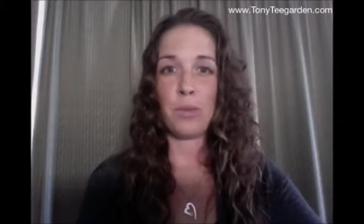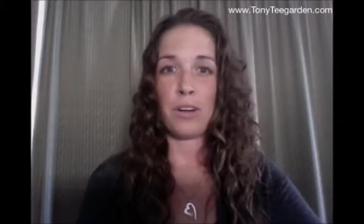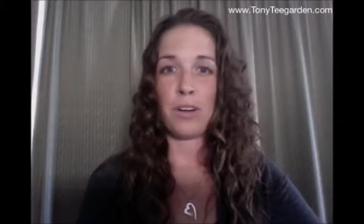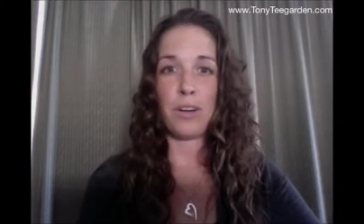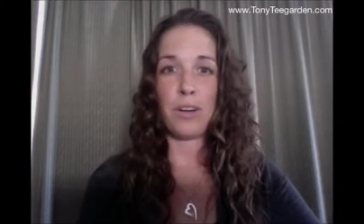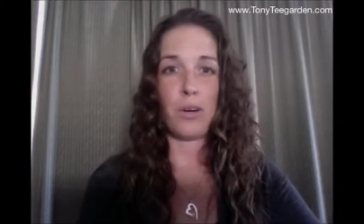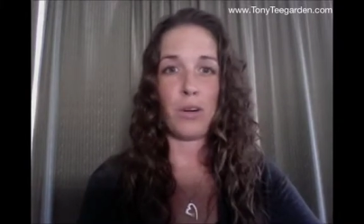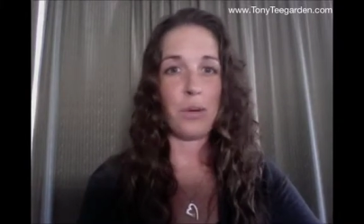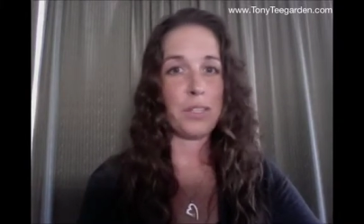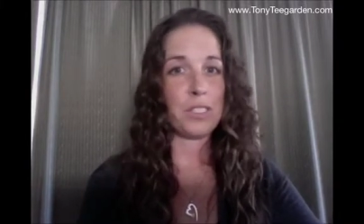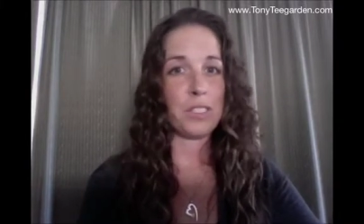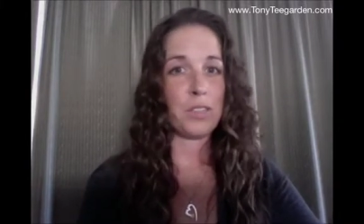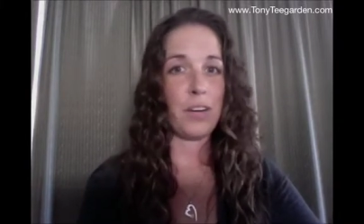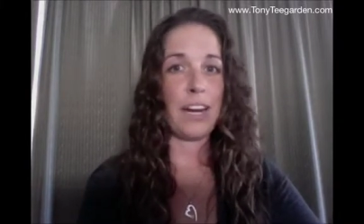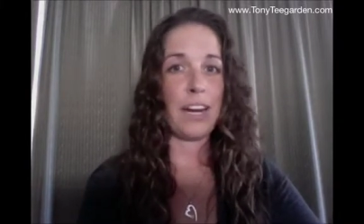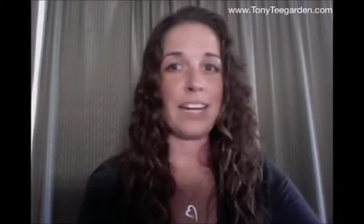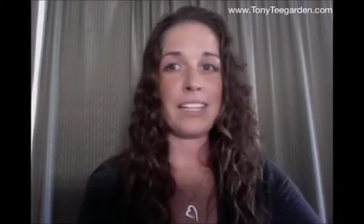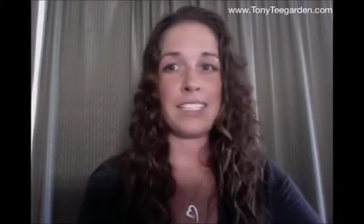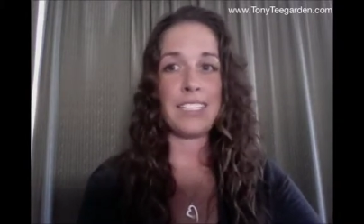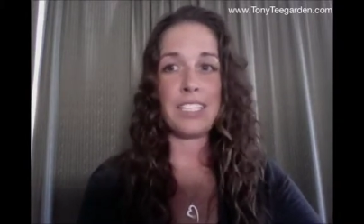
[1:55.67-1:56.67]
we're always
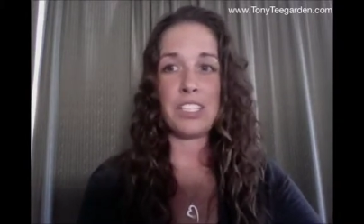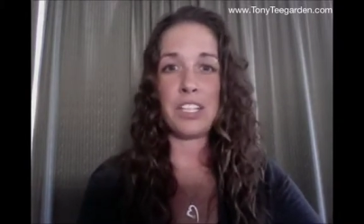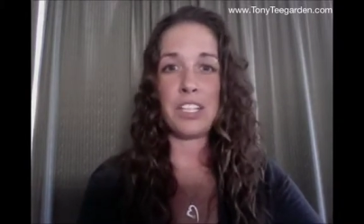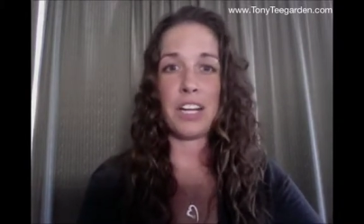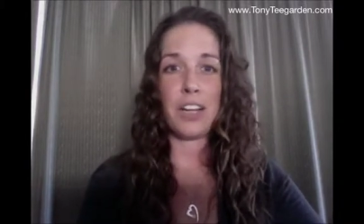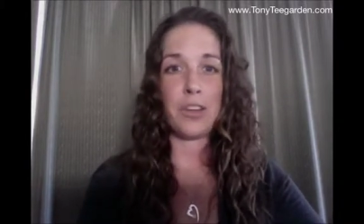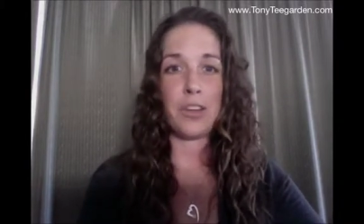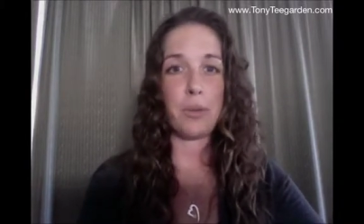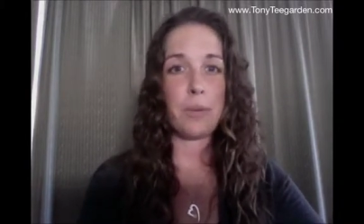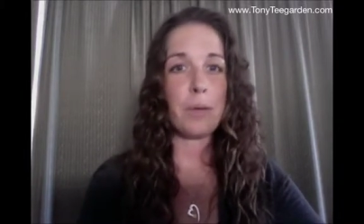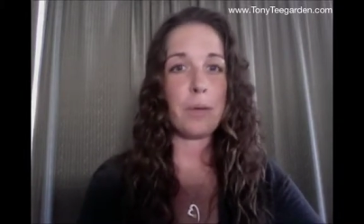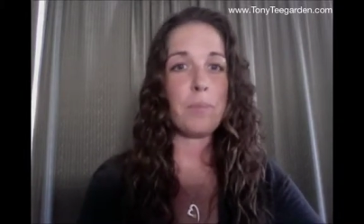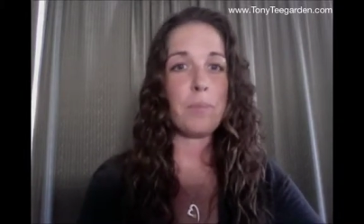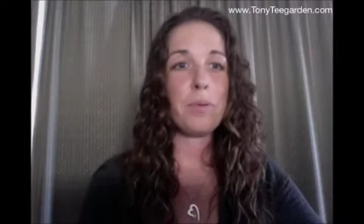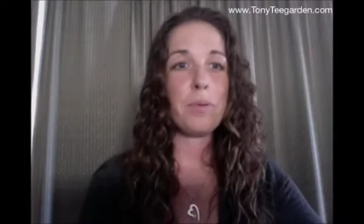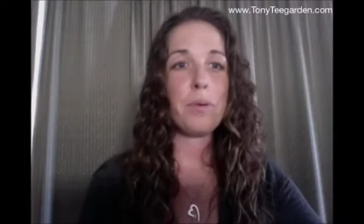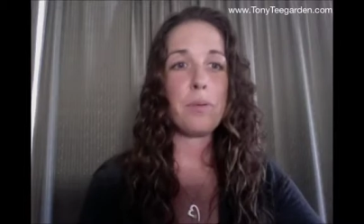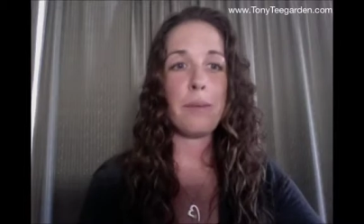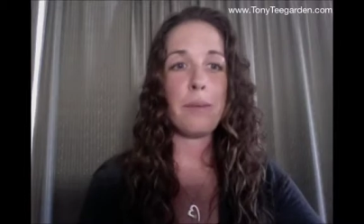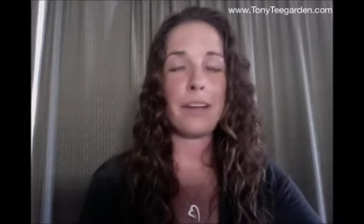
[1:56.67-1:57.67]
great at teaching other
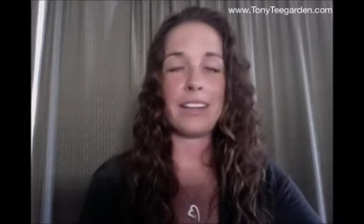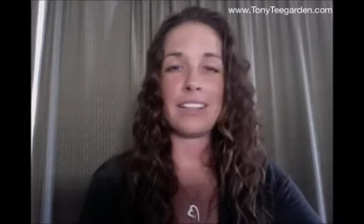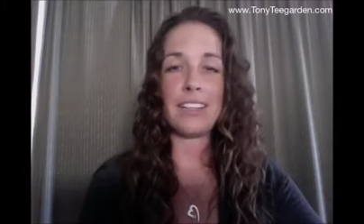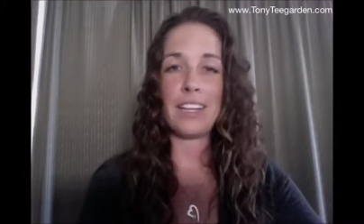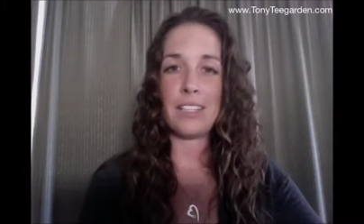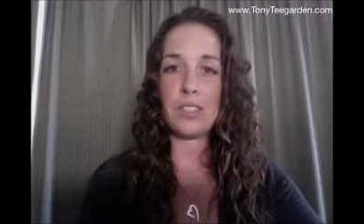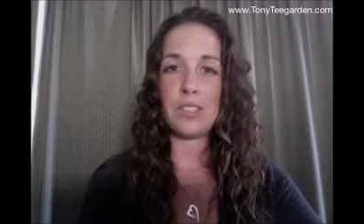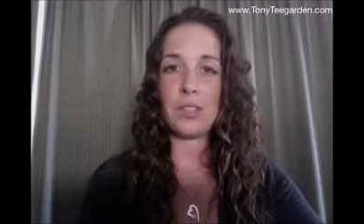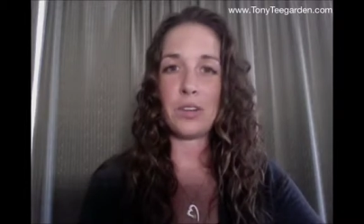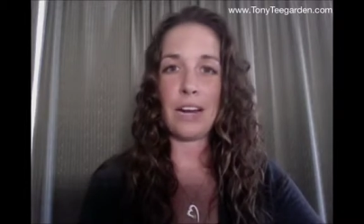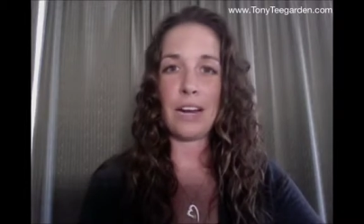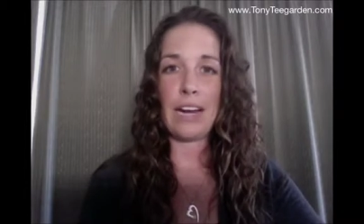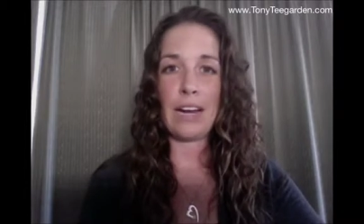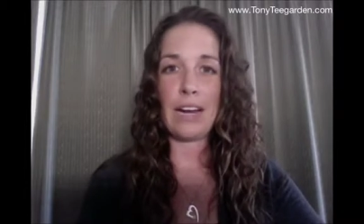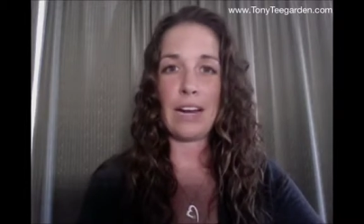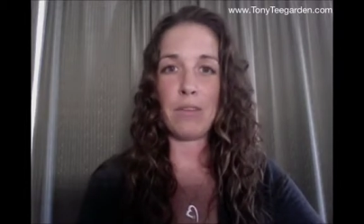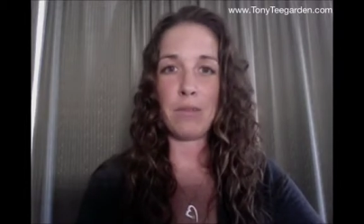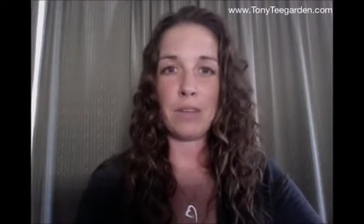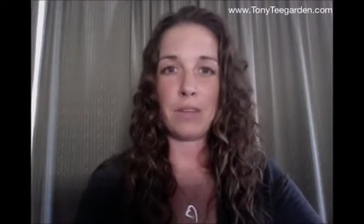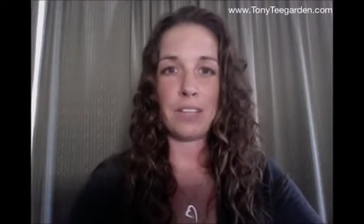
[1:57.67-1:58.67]
people, but not so
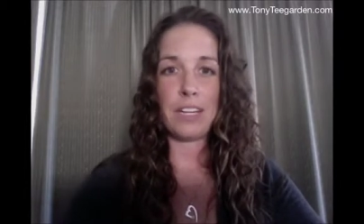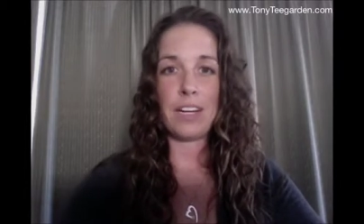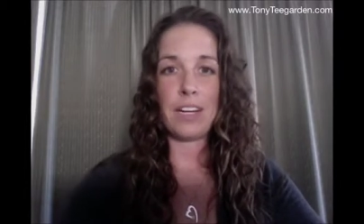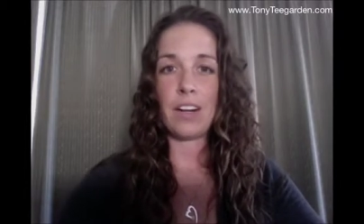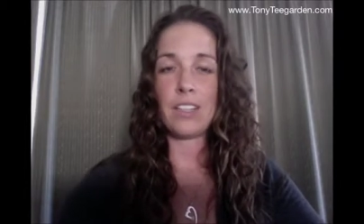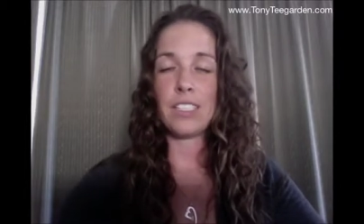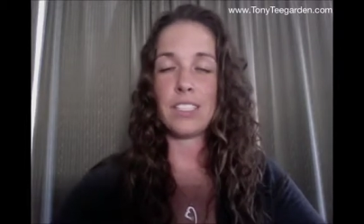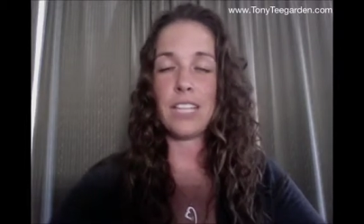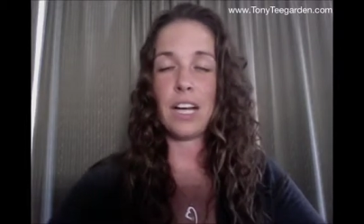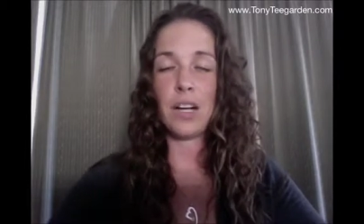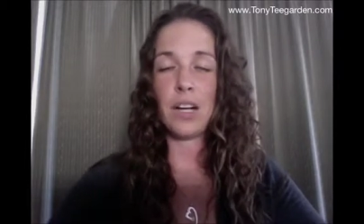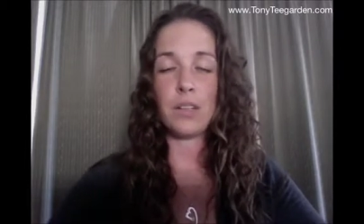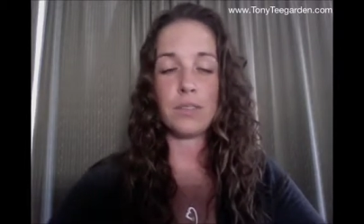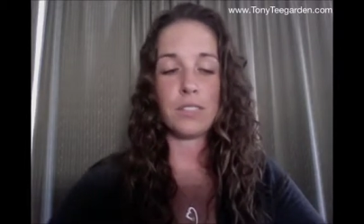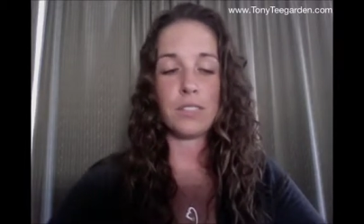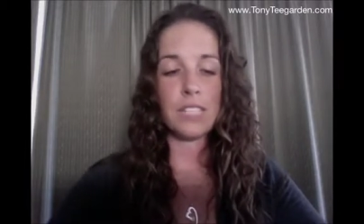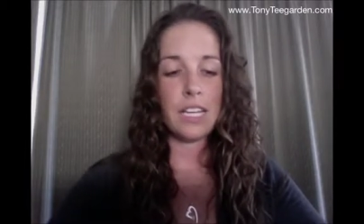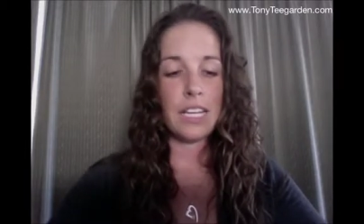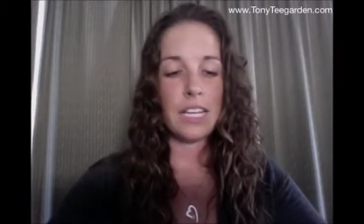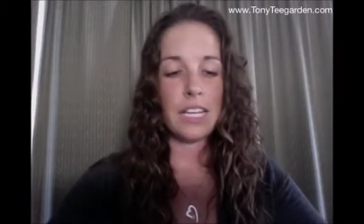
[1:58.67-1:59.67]
great with it
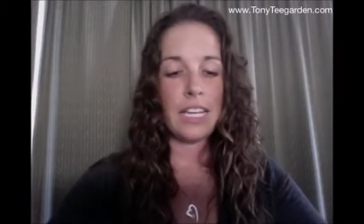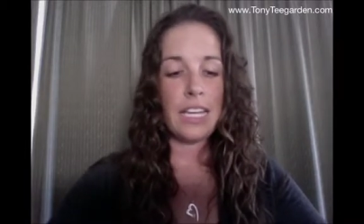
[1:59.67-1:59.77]
ourselves.